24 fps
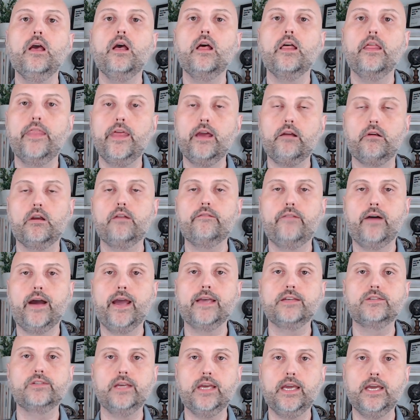their
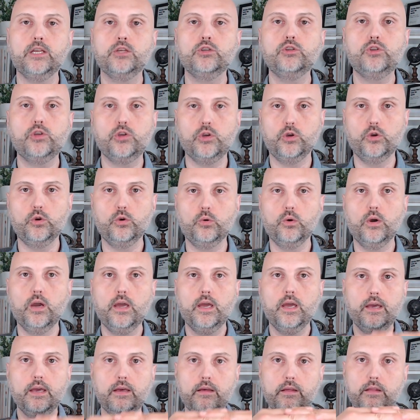advice into
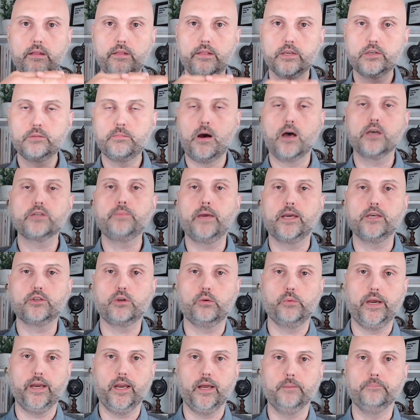the small space
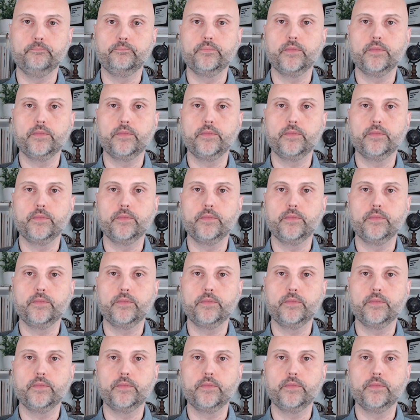arena.